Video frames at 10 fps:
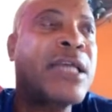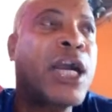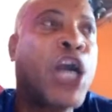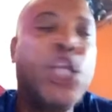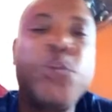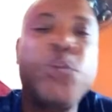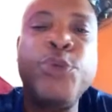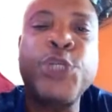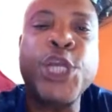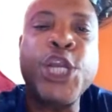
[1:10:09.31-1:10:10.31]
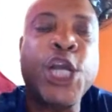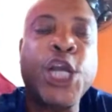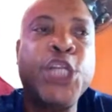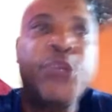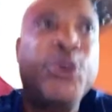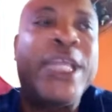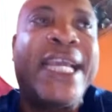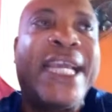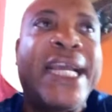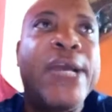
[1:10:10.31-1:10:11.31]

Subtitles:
contributing